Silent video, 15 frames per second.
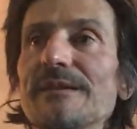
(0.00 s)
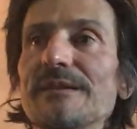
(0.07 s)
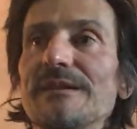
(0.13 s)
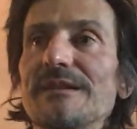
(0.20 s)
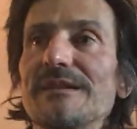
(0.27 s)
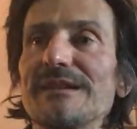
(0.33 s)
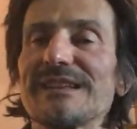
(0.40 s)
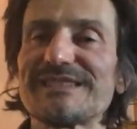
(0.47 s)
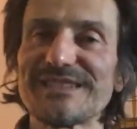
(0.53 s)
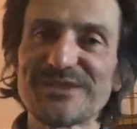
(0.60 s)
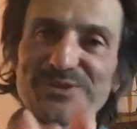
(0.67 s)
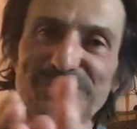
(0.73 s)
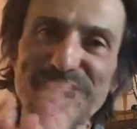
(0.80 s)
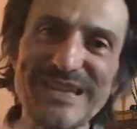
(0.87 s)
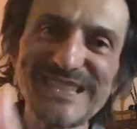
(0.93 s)
Let's say to
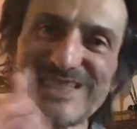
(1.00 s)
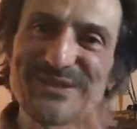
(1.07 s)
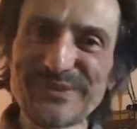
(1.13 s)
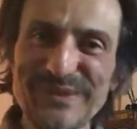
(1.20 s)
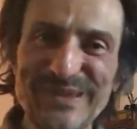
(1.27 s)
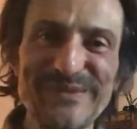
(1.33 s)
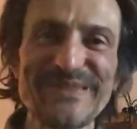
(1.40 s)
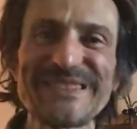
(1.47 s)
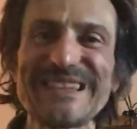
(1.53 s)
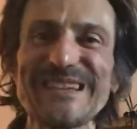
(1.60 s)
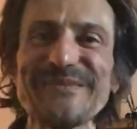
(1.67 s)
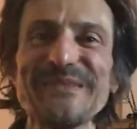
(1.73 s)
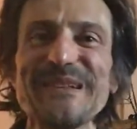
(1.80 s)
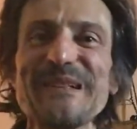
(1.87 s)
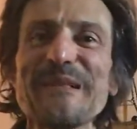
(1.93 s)
race and to win with
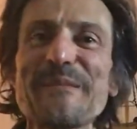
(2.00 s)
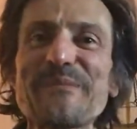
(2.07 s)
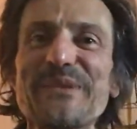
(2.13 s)
them, but I